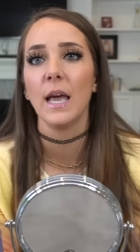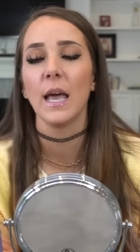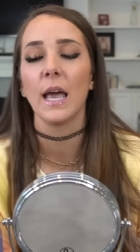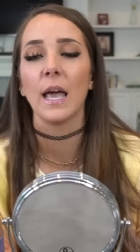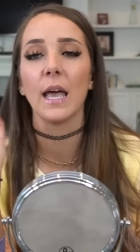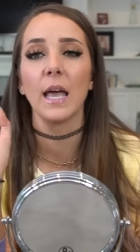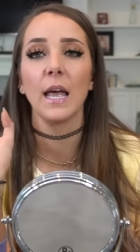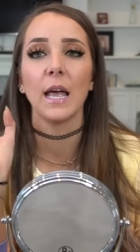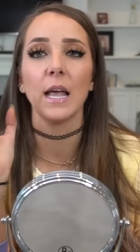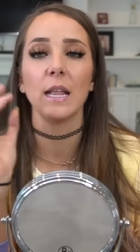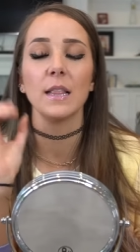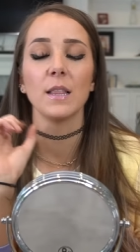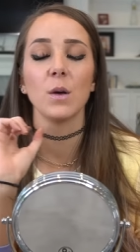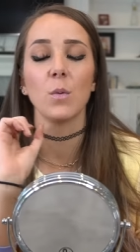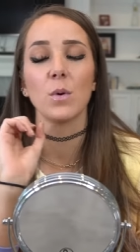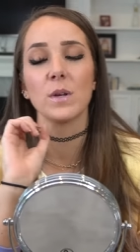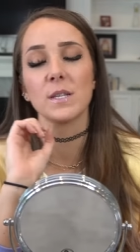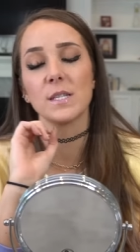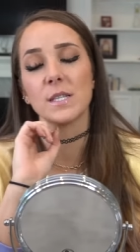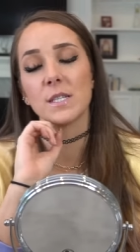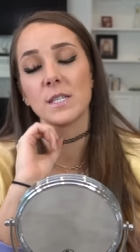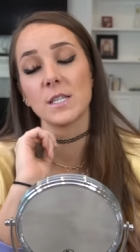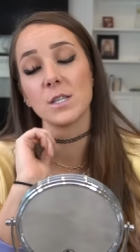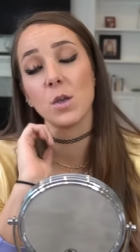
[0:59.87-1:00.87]
and there
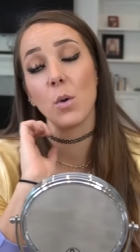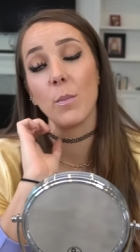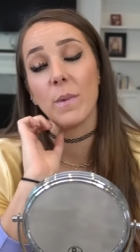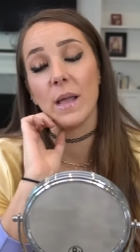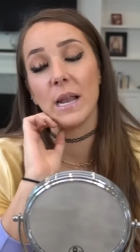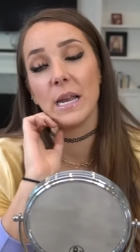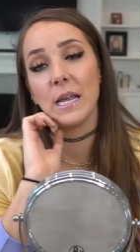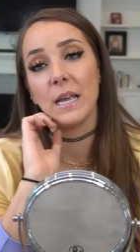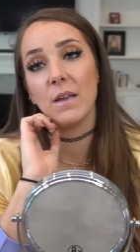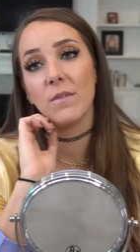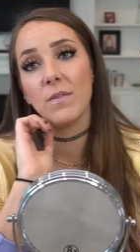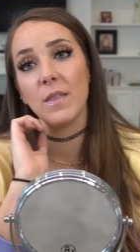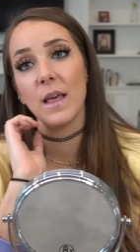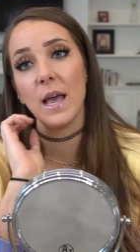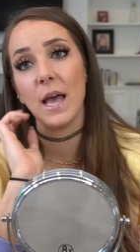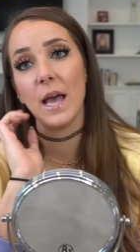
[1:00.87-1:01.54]
wasn't so many of